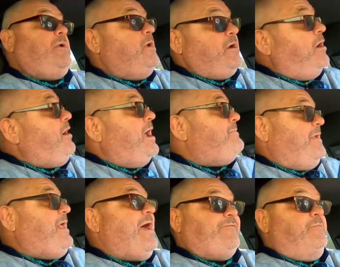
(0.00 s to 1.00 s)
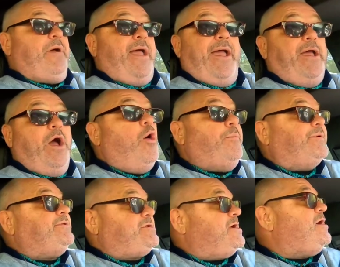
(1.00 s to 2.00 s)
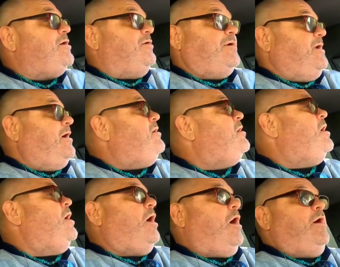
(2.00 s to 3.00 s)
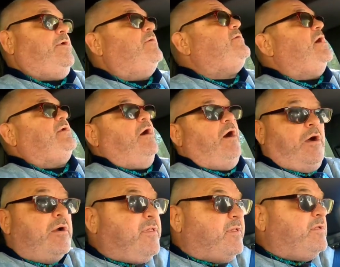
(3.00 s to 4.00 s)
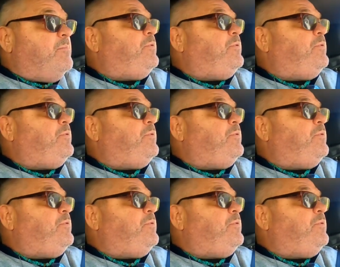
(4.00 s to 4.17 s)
you know, I'd be having my eye open too, you know. Are you gonna arson